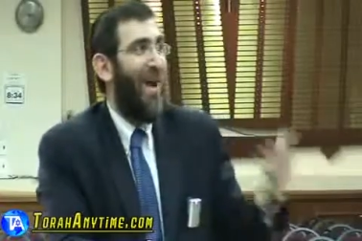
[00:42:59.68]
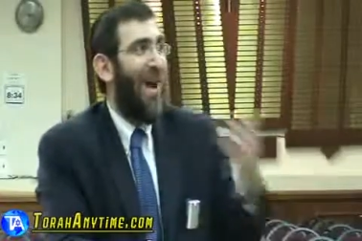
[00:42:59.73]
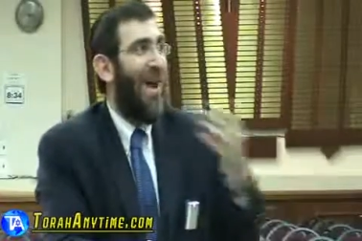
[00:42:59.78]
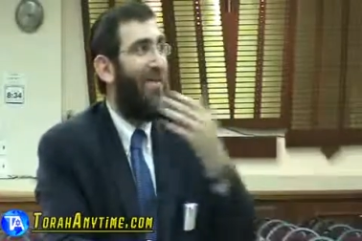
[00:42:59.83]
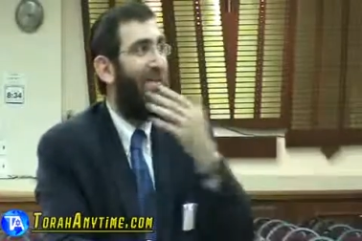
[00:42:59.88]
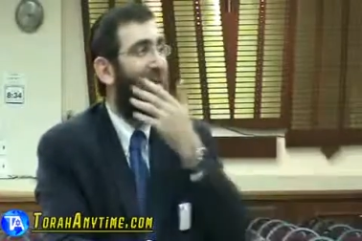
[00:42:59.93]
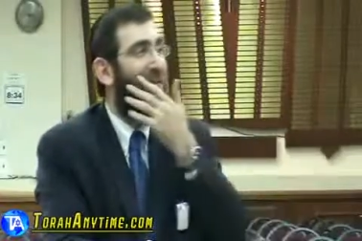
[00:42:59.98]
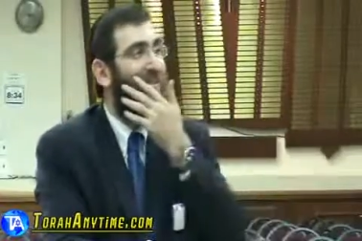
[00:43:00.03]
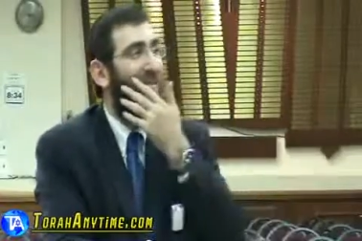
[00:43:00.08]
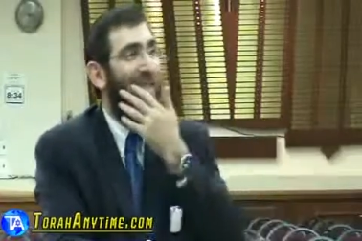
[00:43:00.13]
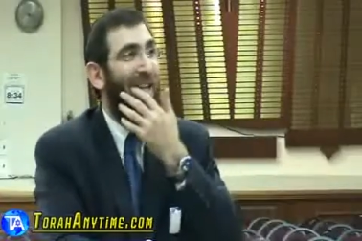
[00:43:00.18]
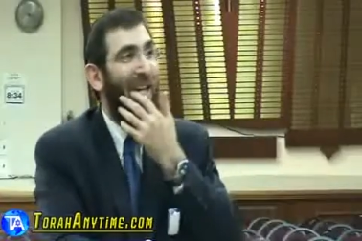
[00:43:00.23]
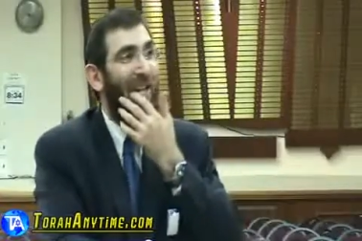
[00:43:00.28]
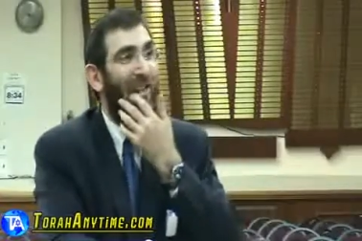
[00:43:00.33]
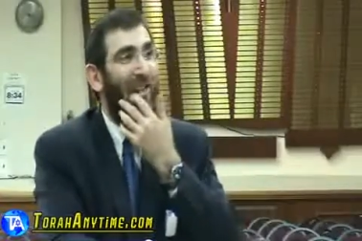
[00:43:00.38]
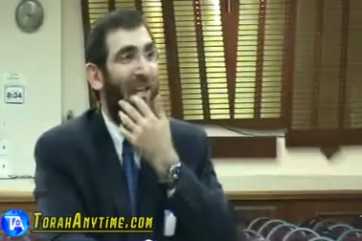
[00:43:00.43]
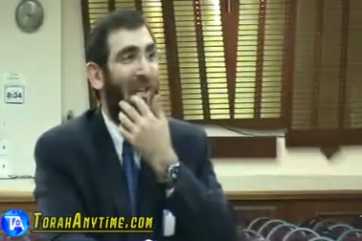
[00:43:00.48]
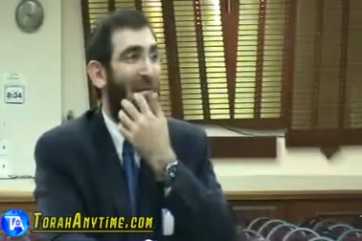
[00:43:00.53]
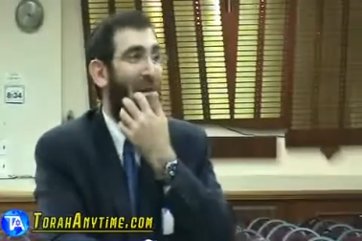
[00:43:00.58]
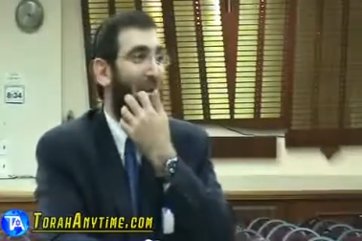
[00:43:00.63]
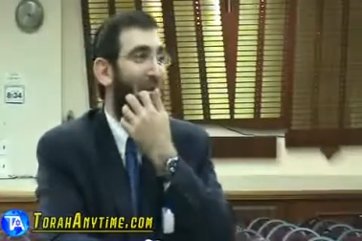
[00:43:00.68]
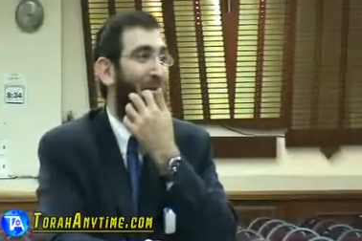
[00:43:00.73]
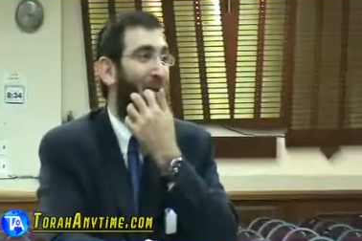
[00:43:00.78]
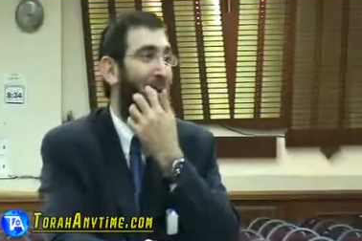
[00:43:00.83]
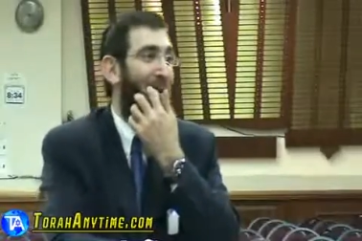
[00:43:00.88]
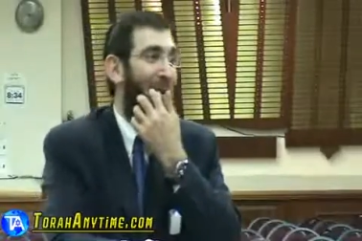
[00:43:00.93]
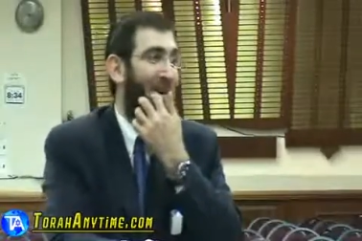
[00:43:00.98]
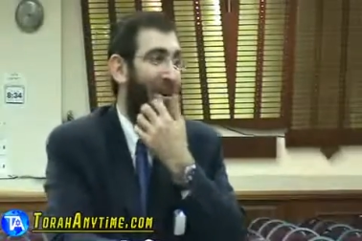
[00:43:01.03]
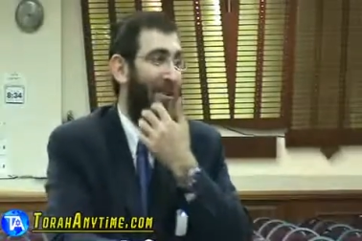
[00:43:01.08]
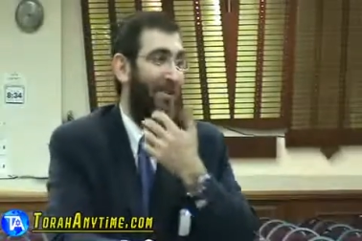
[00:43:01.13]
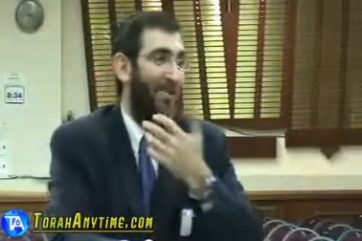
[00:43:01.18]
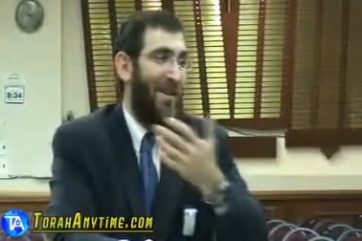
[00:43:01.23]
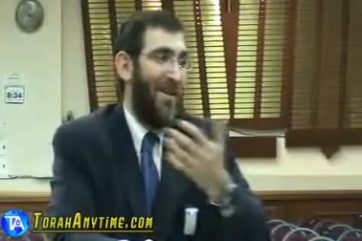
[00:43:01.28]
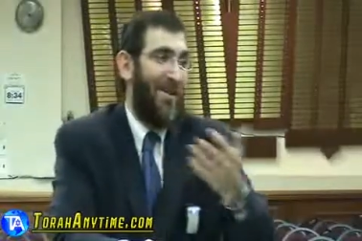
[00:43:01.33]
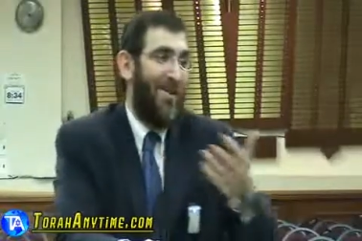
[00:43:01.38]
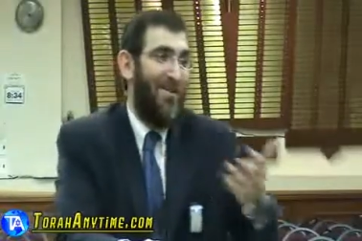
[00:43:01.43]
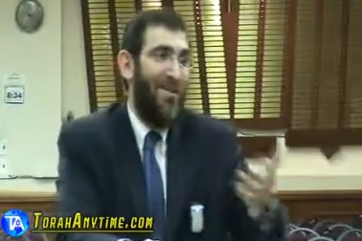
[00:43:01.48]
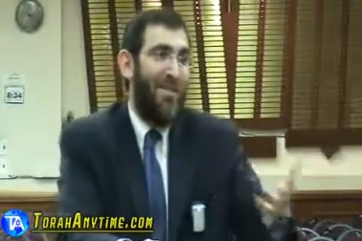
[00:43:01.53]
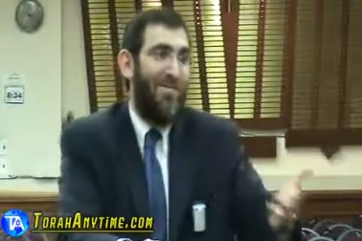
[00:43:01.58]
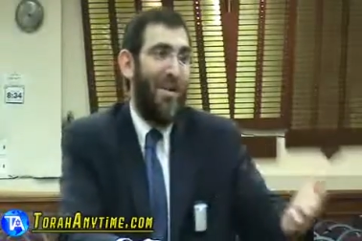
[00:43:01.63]
I have a secretary to make a phone call. It's
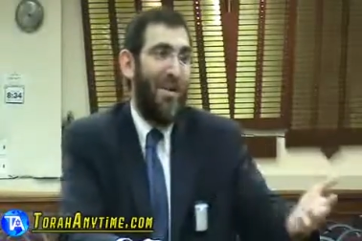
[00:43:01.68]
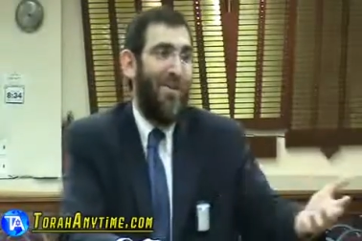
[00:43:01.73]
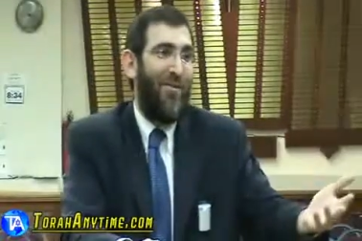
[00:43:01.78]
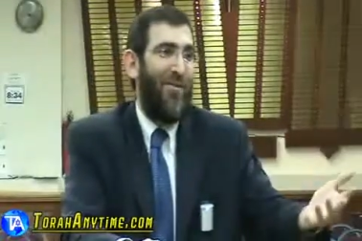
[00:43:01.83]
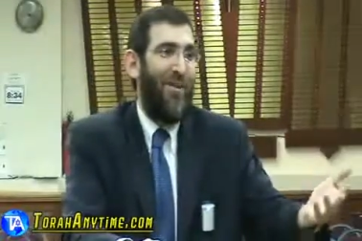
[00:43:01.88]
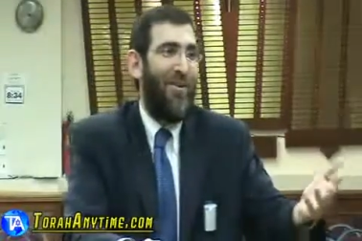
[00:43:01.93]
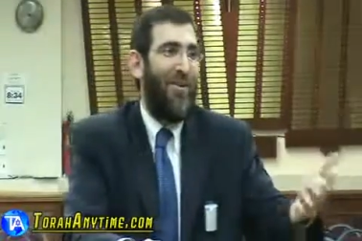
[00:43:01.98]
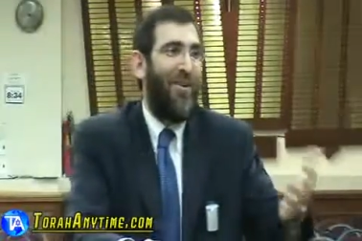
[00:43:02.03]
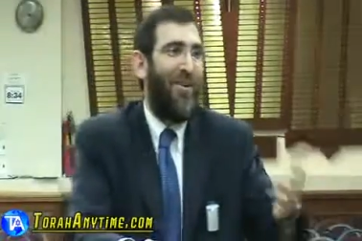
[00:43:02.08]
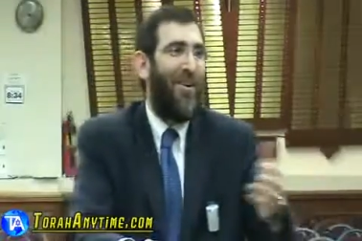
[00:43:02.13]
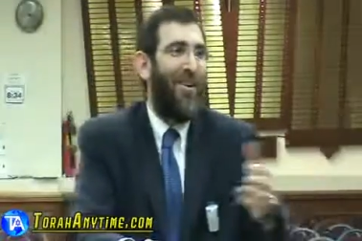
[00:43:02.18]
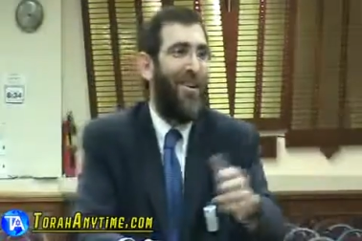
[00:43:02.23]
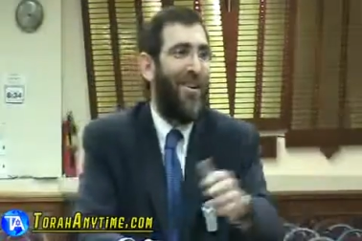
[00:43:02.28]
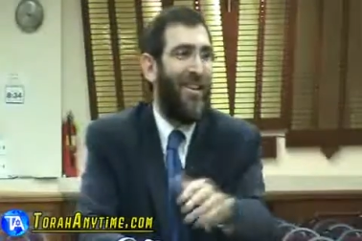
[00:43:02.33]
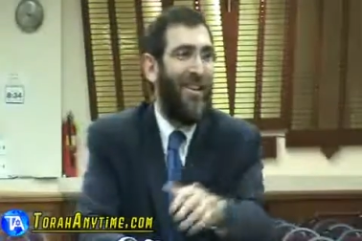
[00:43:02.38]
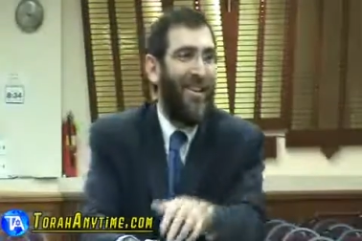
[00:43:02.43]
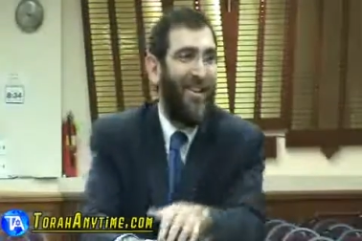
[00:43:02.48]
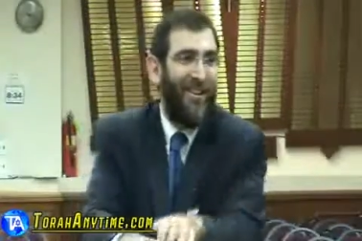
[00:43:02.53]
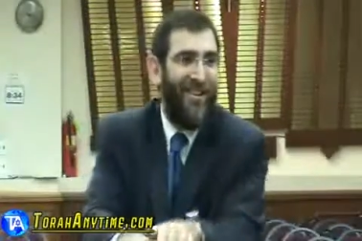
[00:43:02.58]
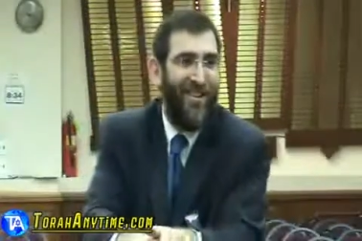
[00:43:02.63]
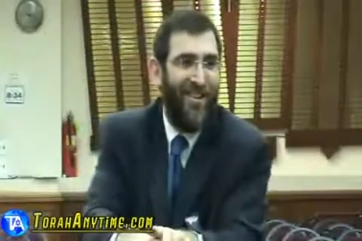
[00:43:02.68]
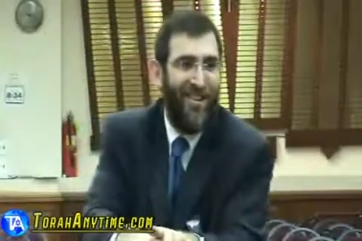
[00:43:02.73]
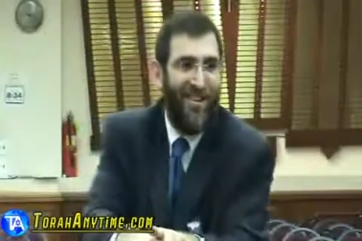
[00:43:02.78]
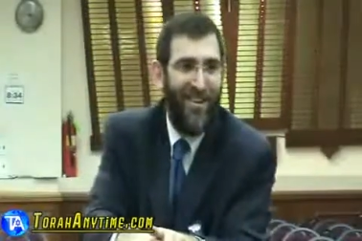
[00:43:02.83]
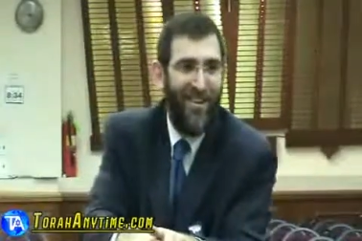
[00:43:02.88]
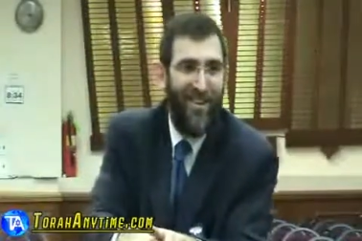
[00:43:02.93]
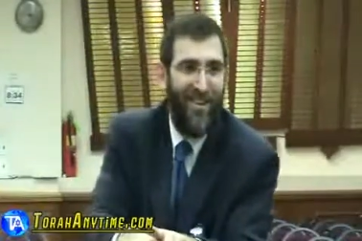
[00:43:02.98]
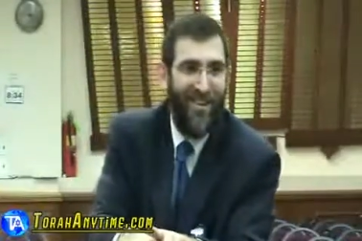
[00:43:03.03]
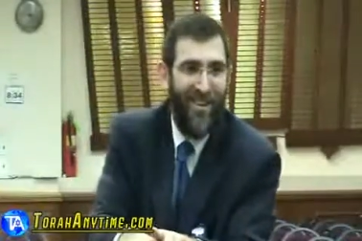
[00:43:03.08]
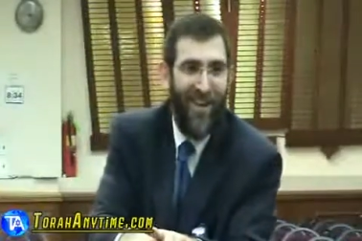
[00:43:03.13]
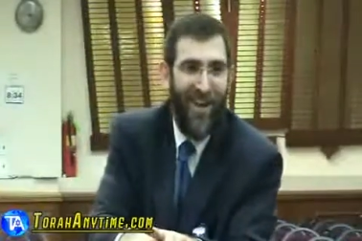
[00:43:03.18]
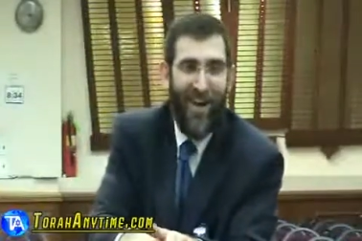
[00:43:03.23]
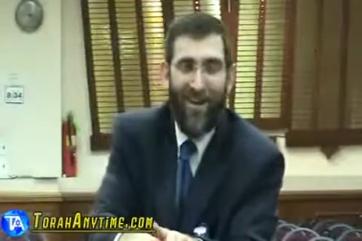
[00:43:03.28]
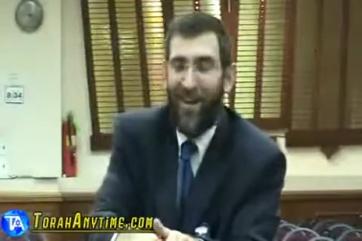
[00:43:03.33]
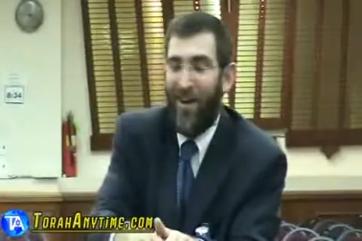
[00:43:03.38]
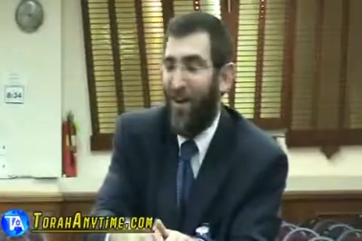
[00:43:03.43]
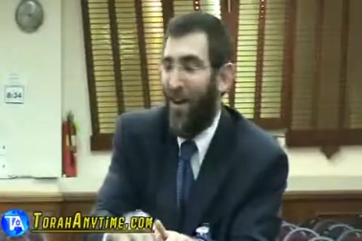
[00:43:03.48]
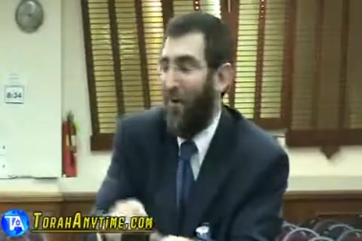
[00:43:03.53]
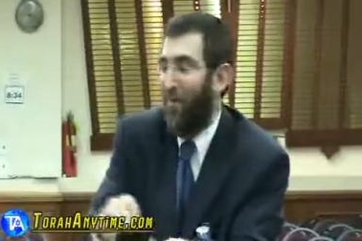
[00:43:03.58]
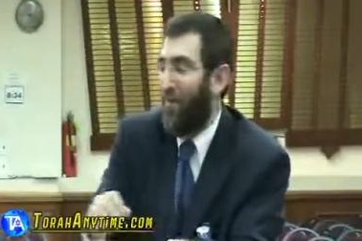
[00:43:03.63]
my student. Make a phone call. You know,
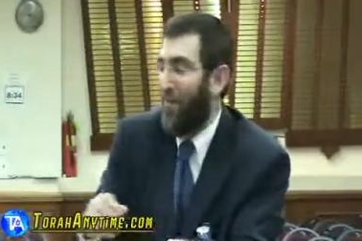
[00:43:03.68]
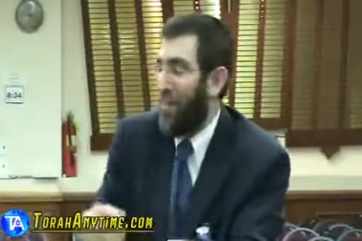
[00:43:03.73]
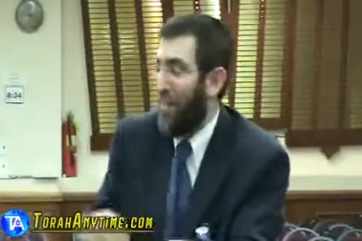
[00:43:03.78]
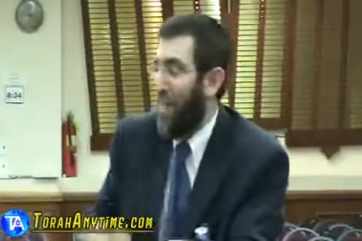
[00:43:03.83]
I, you know, I